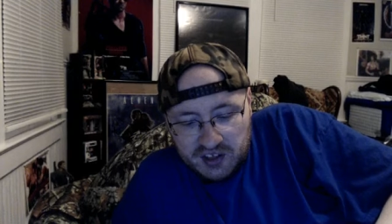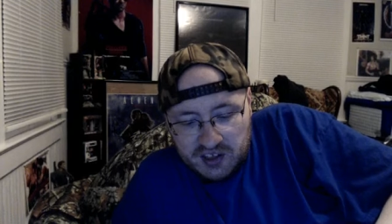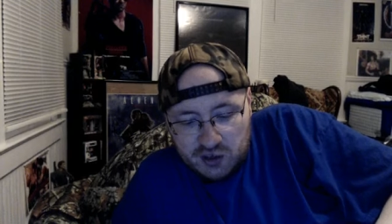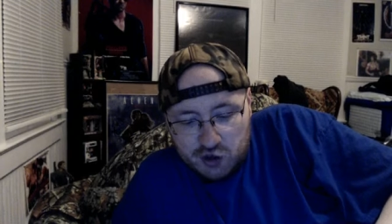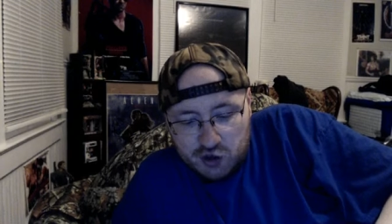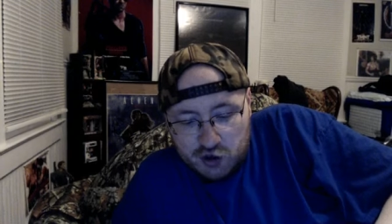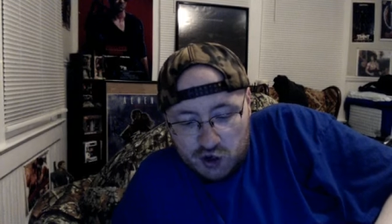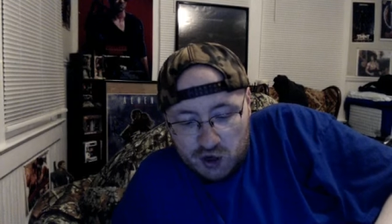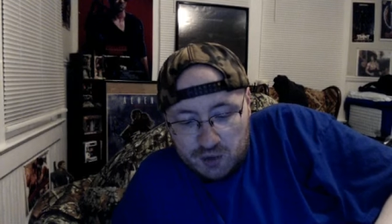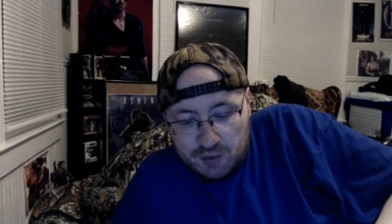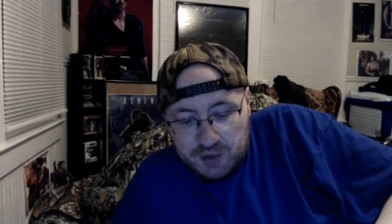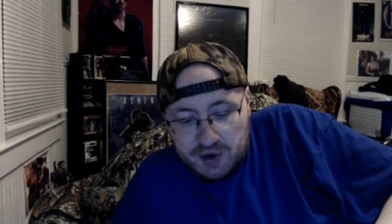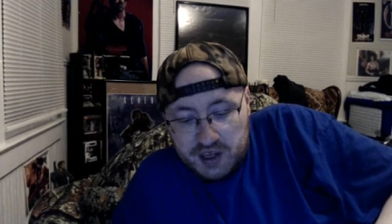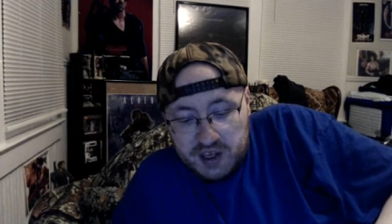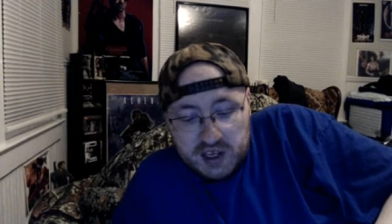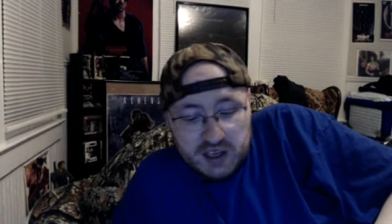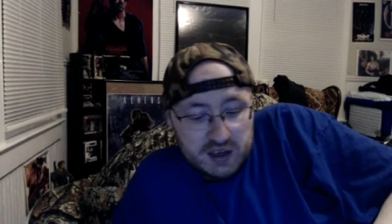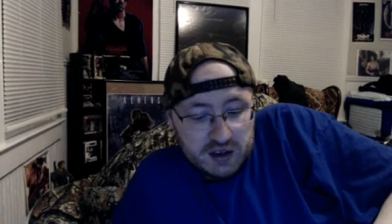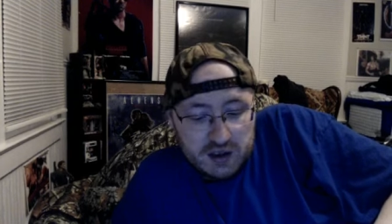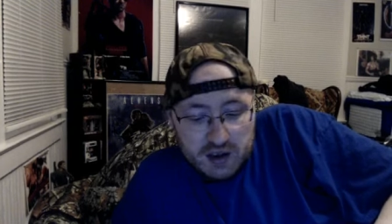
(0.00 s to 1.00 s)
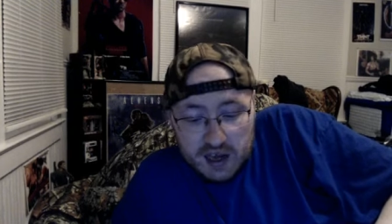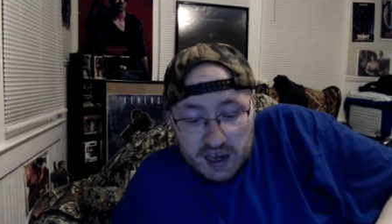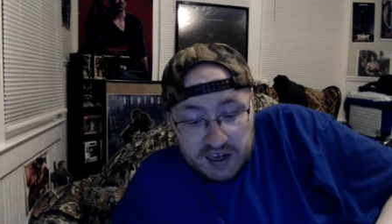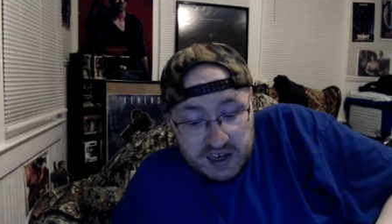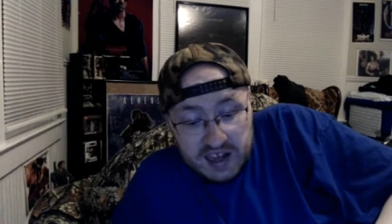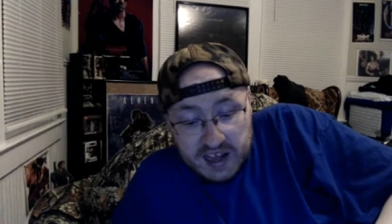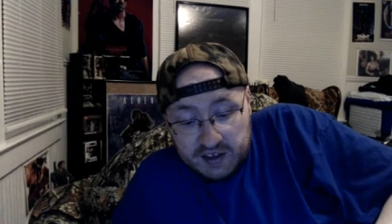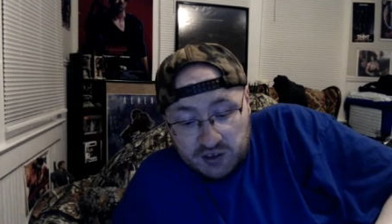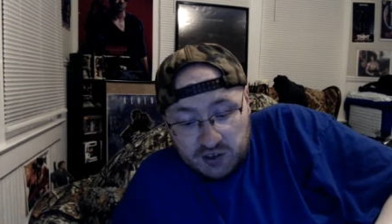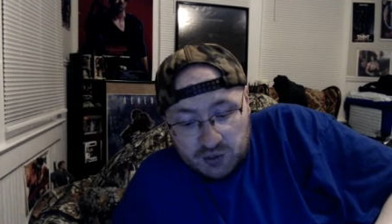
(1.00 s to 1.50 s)
German. I
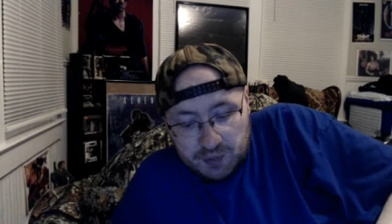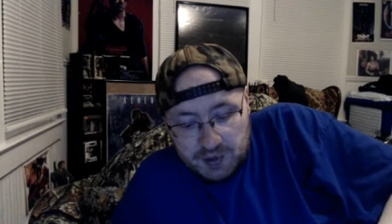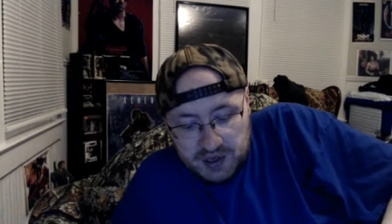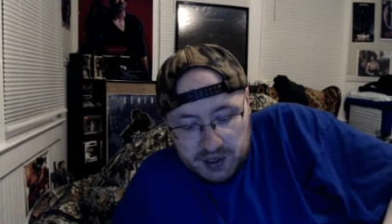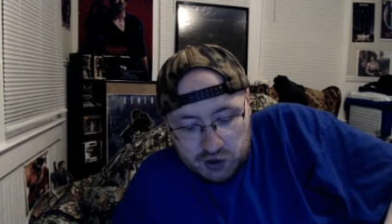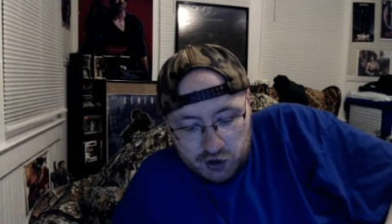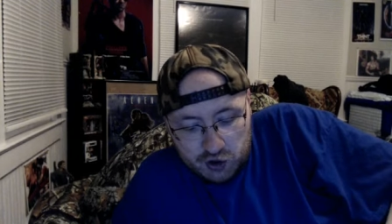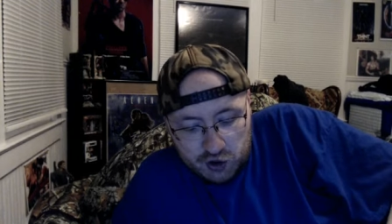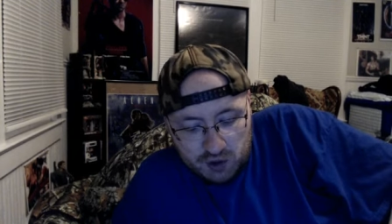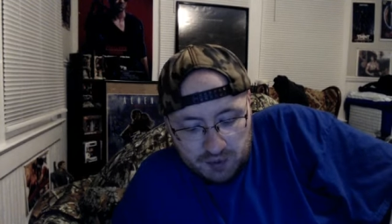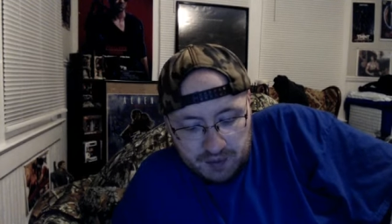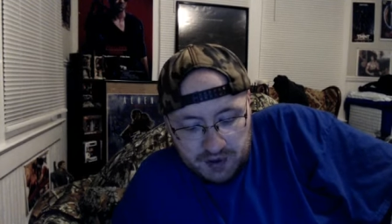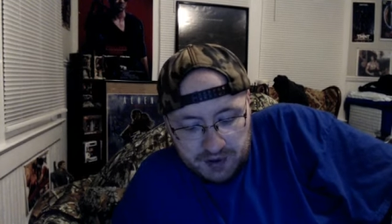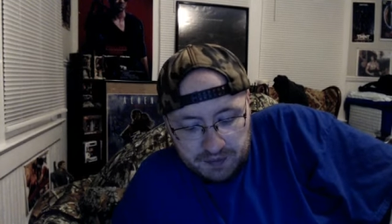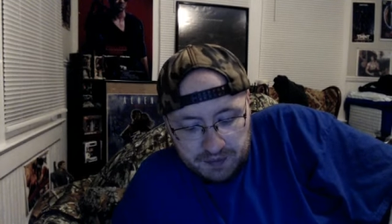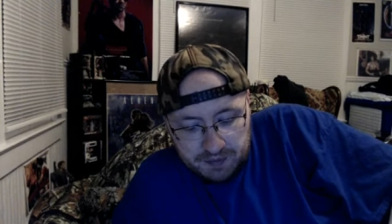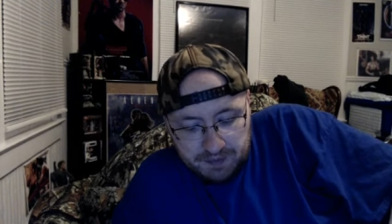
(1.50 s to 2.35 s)
can't speak German.